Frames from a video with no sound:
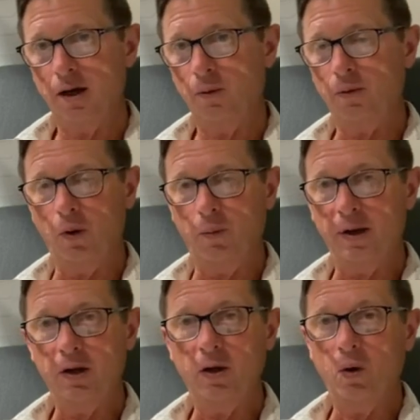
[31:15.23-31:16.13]
There will
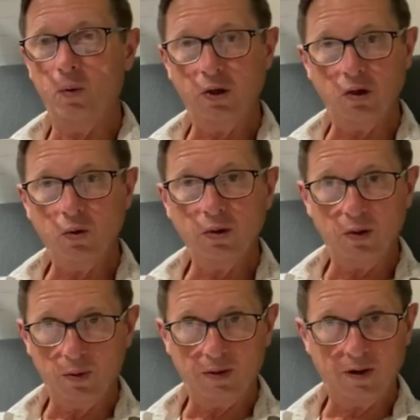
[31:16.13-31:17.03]
be no reunion
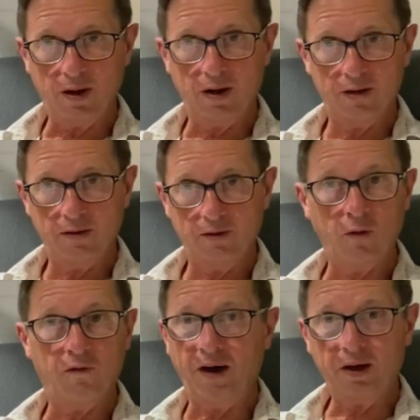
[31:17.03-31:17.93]
with our, no
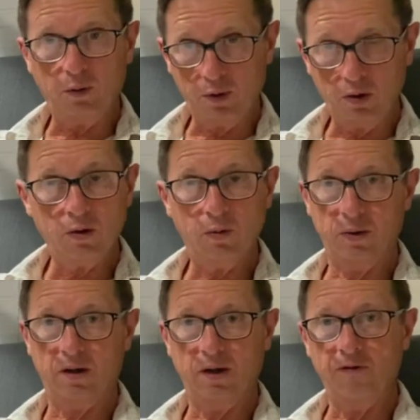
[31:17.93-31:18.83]
final reunion
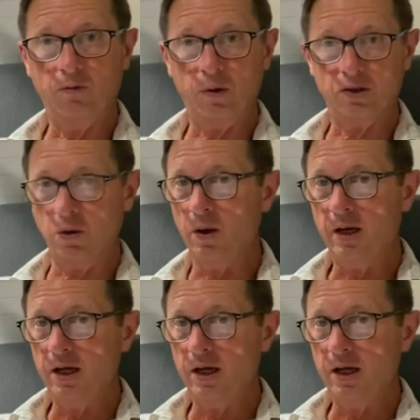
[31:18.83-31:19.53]
with our loved ones, no